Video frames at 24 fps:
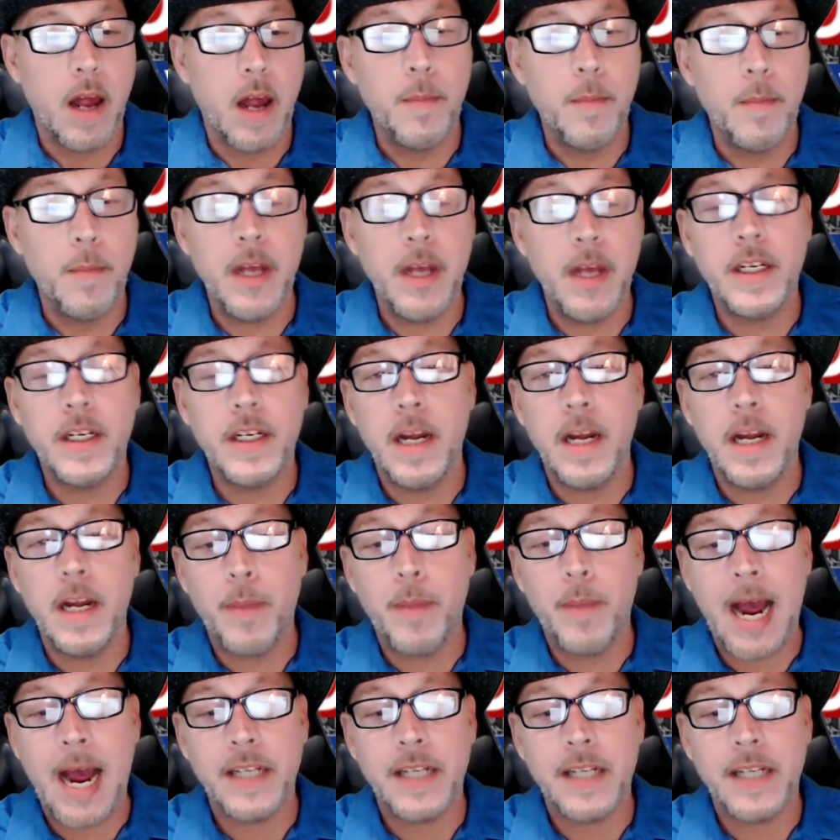mention in
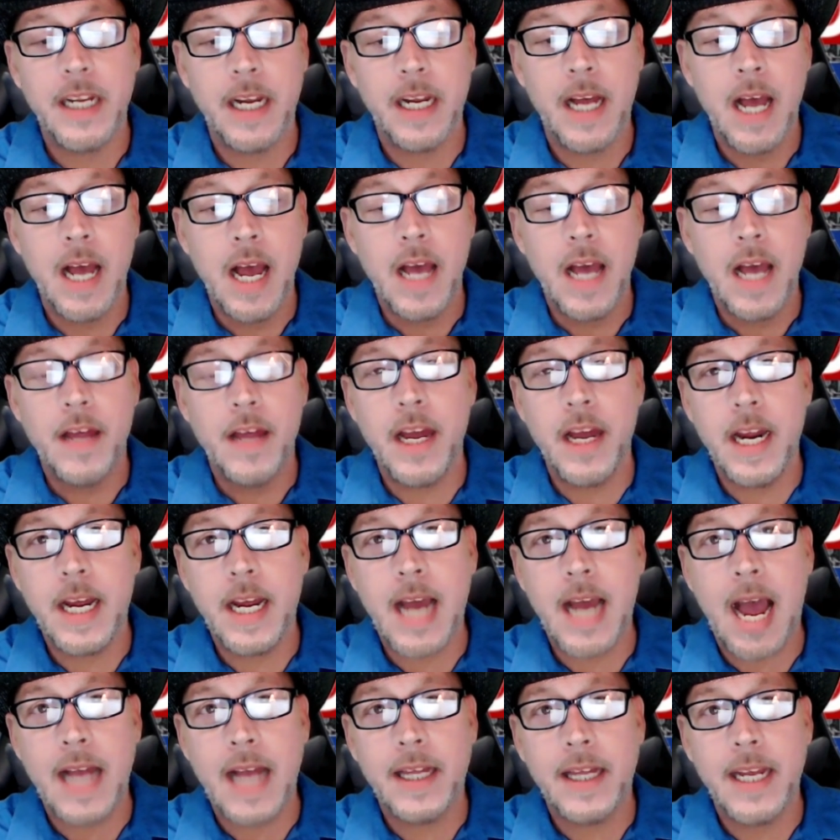passing that he
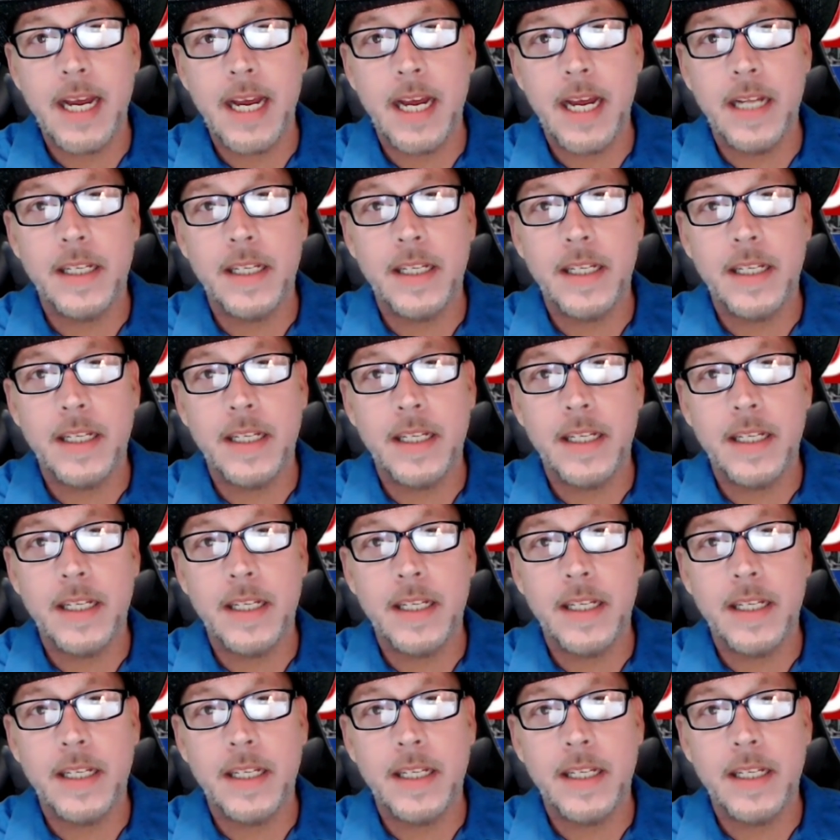got the